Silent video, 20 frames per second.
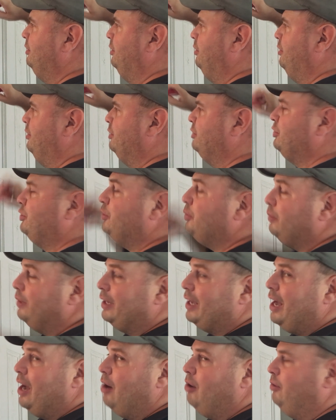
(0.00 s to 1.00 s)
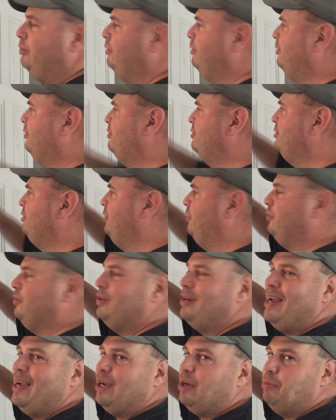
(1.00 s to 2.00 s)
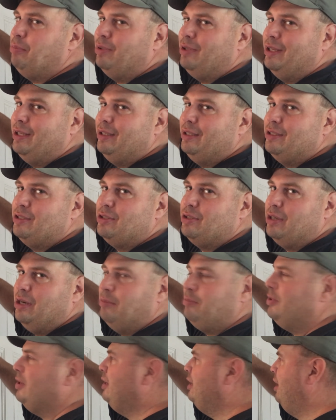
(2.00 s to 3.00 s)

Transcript: They're screwing out, so they're not completely stripped.